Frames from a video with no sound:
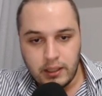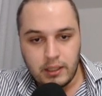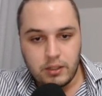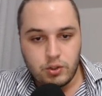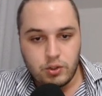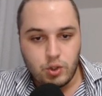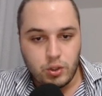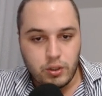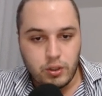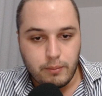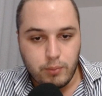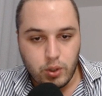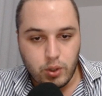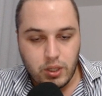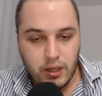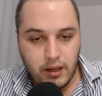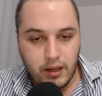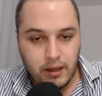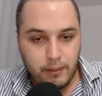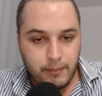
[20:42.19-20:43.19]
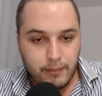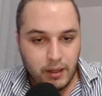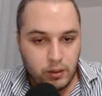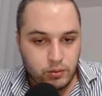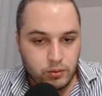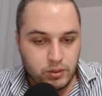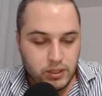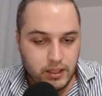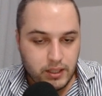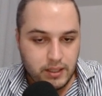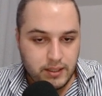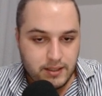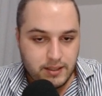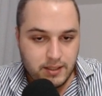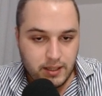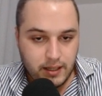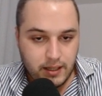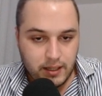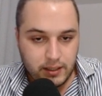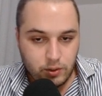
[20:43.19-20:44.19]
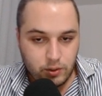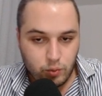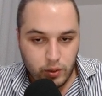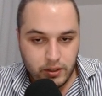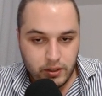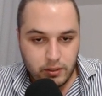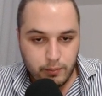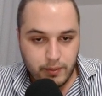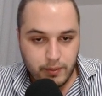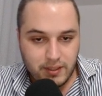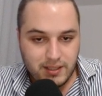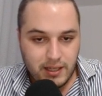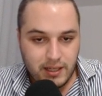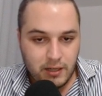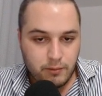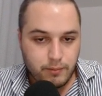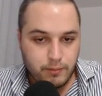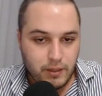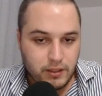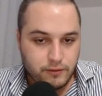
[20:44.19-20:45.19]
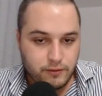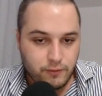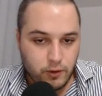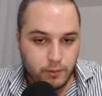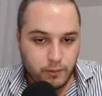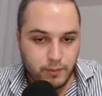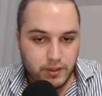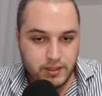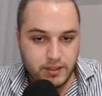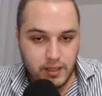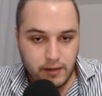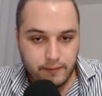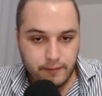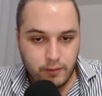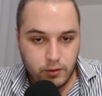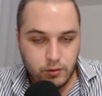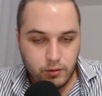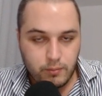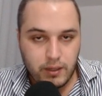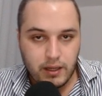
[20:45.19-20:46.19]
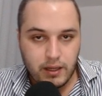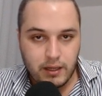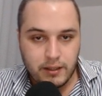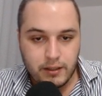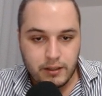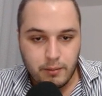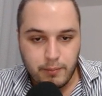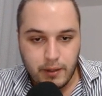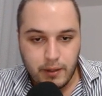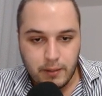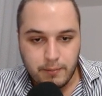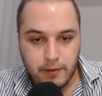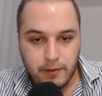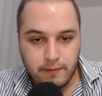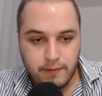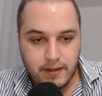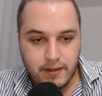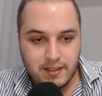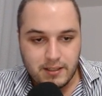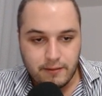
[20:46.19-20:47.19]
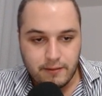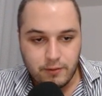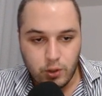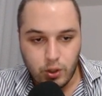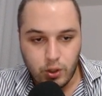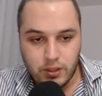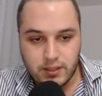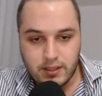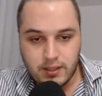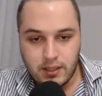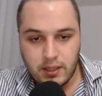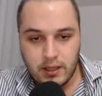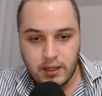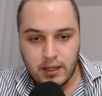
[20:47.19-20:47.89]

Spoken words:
So the booking amount is 20% plus 4% for Dubai land apartment fees, of course.